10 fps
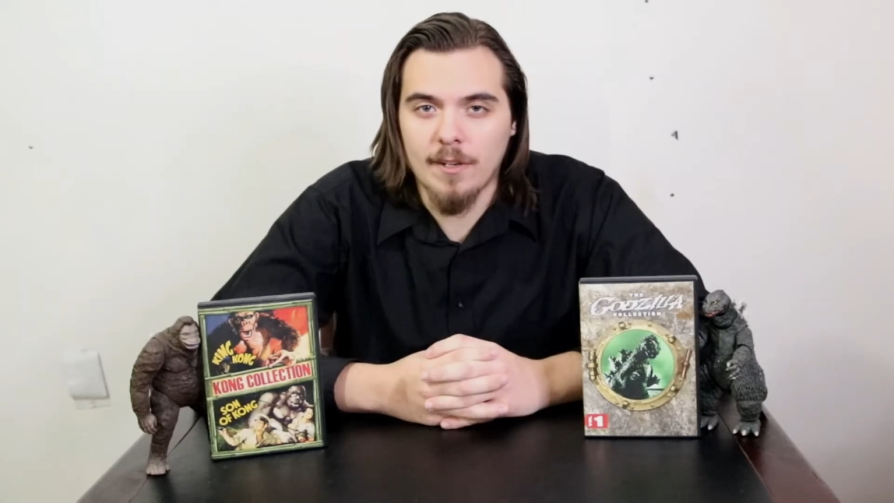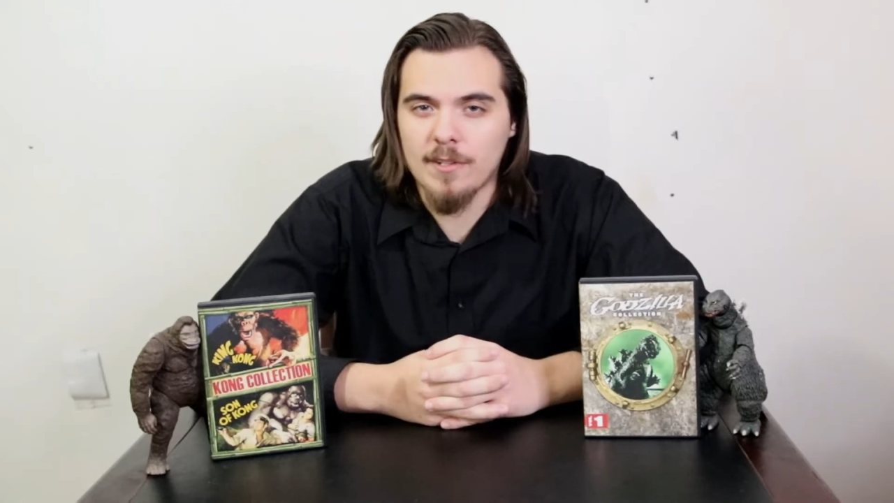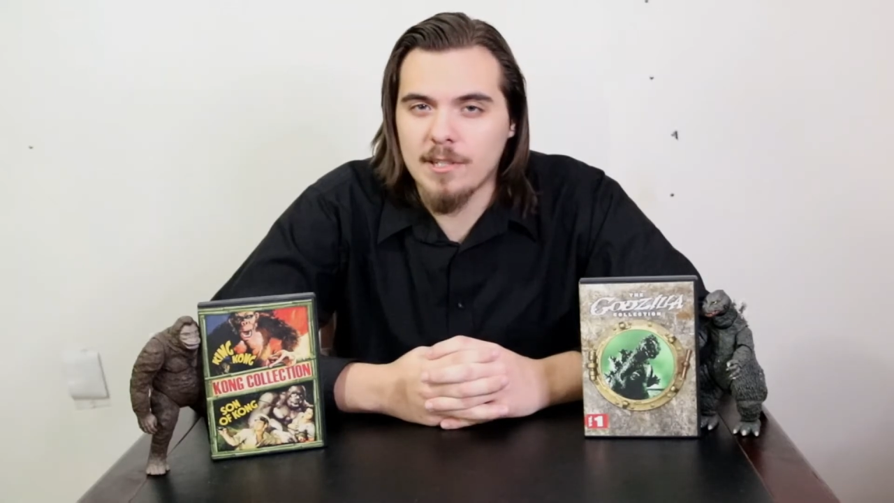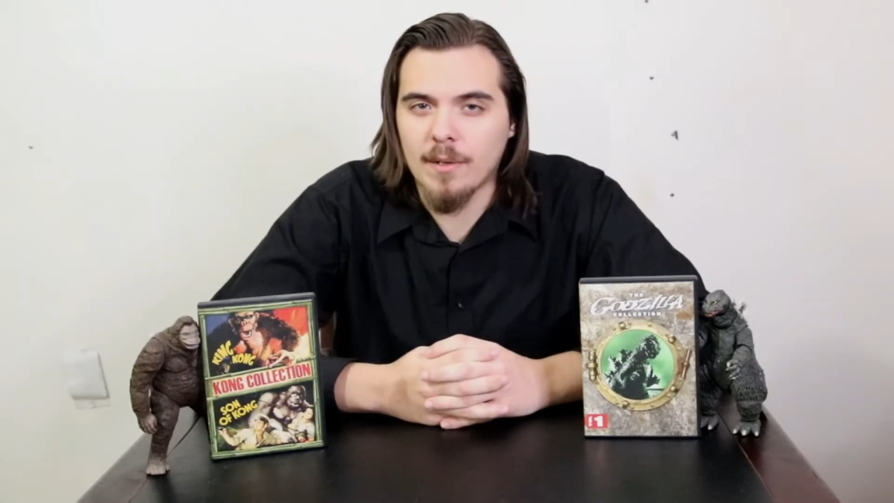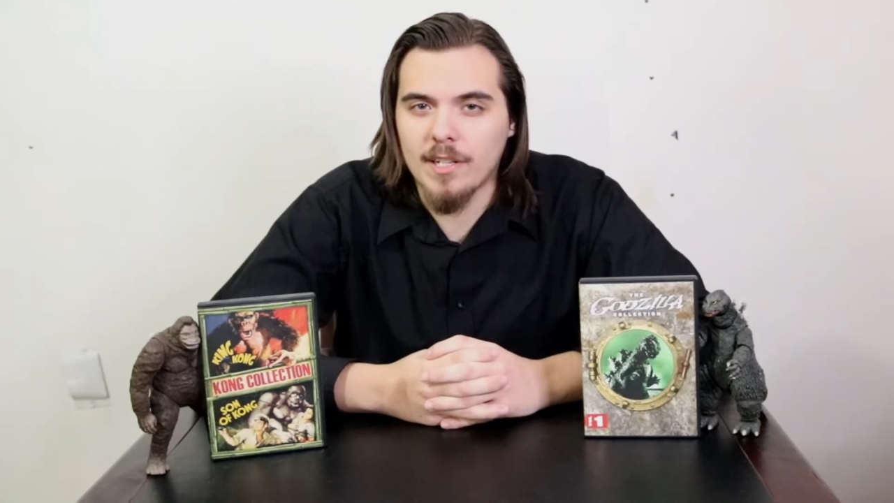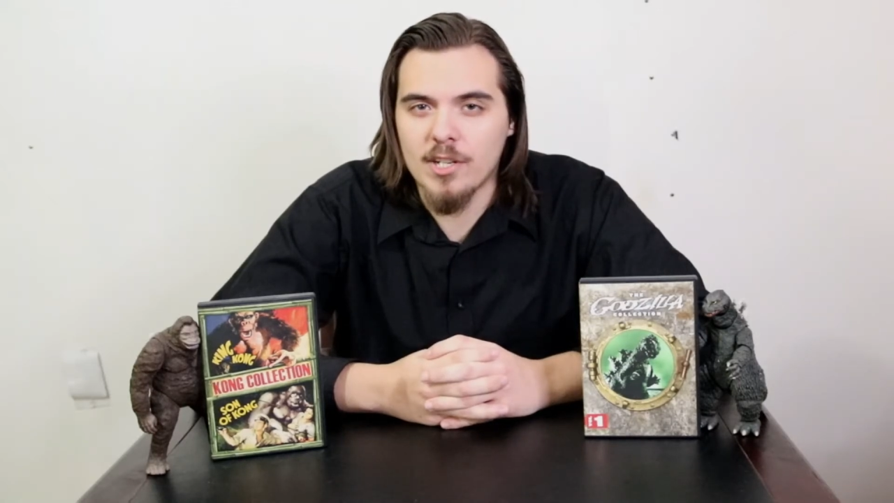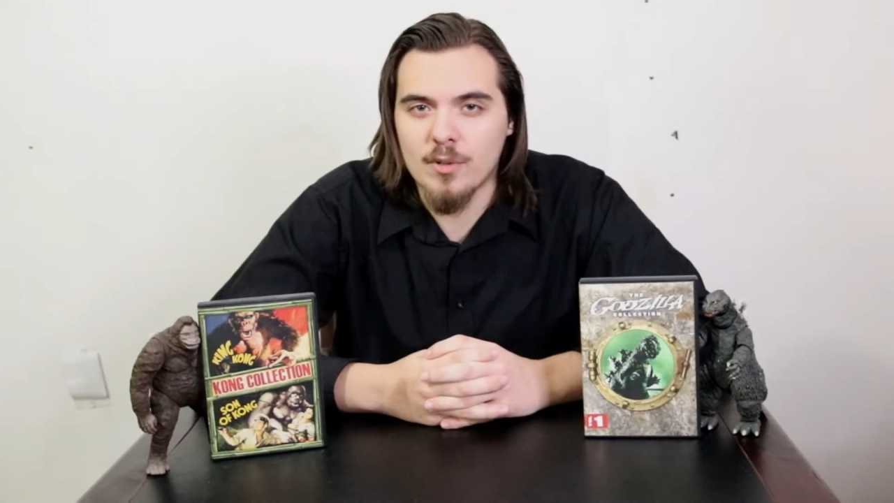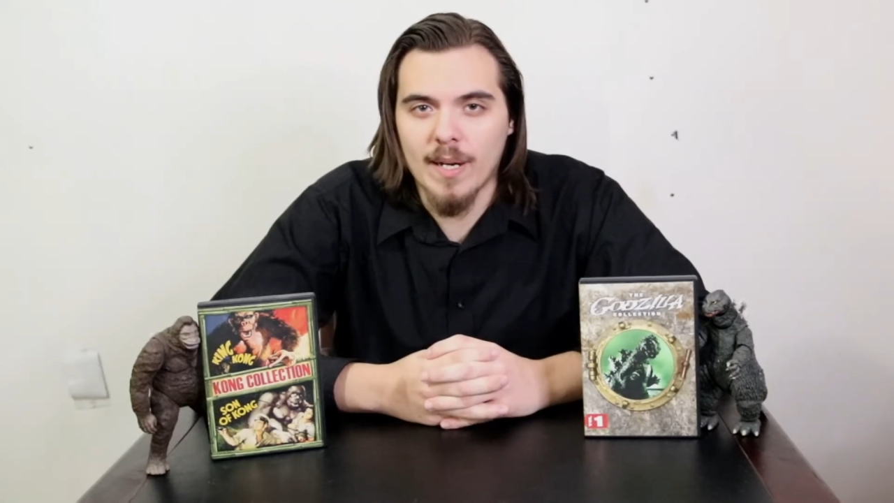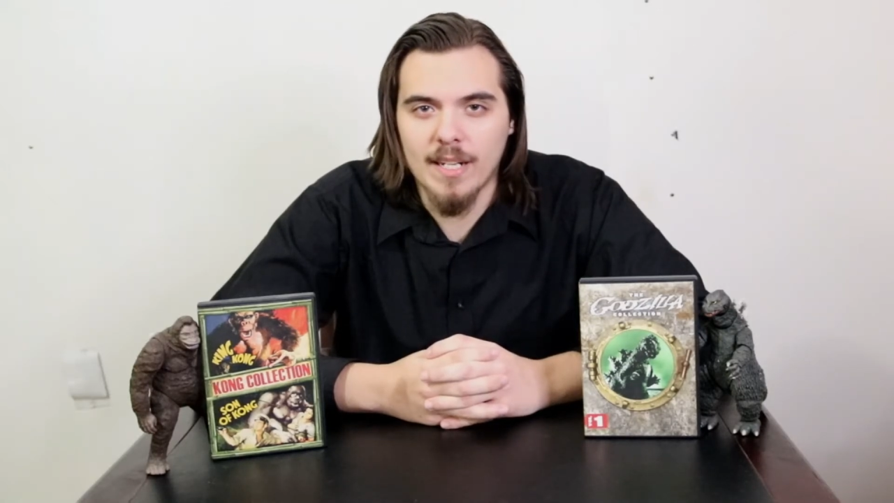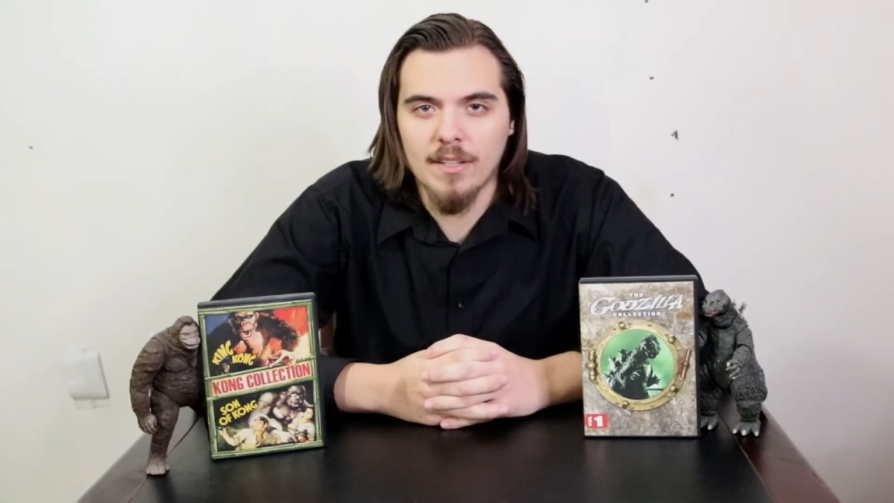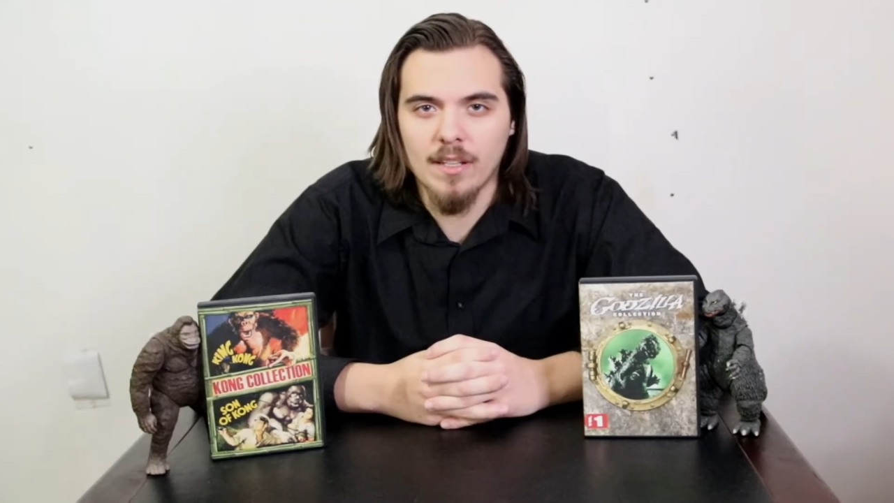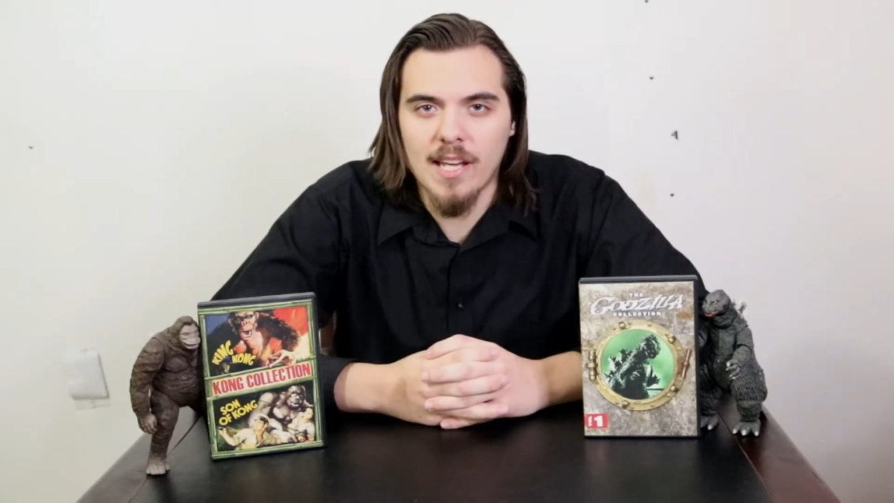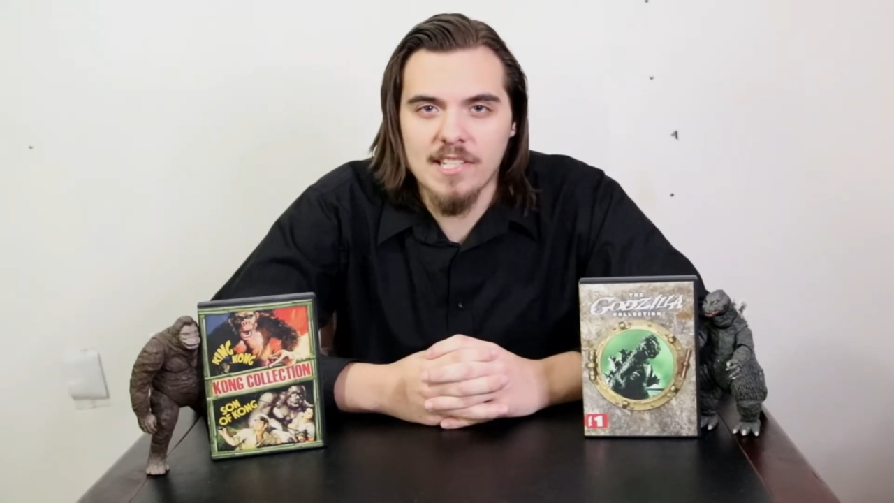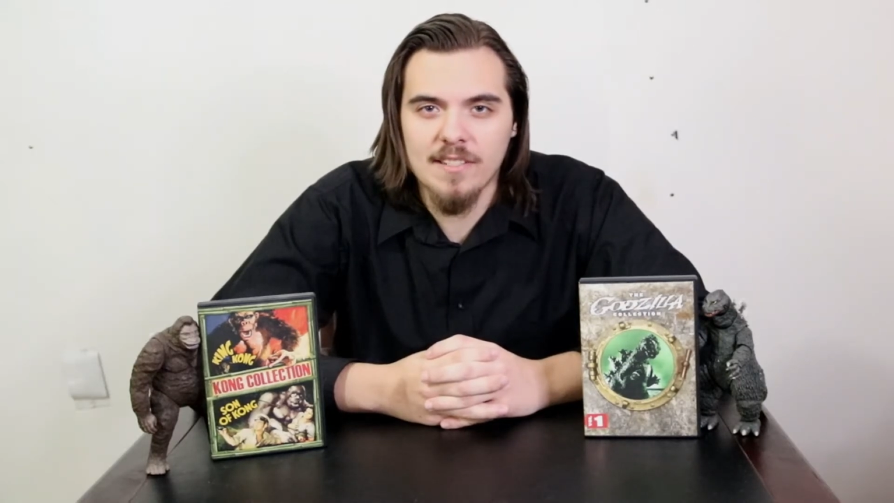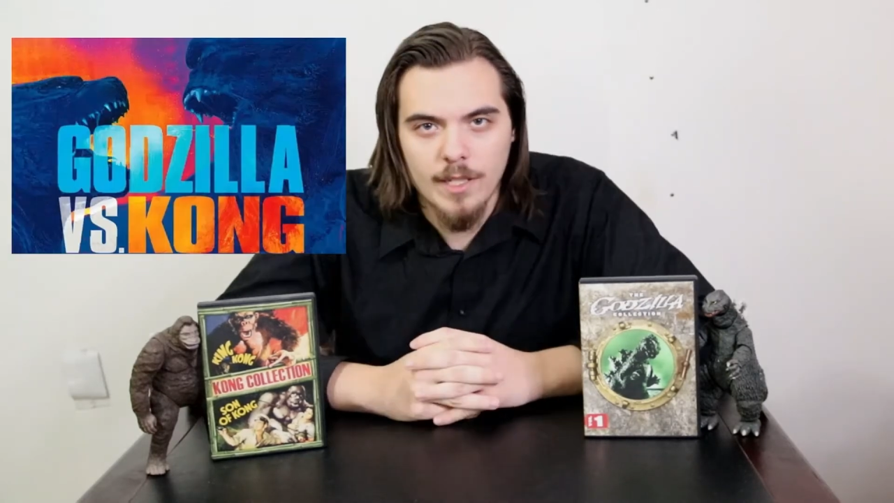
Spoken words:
you're still going to enjoy it nonetheless.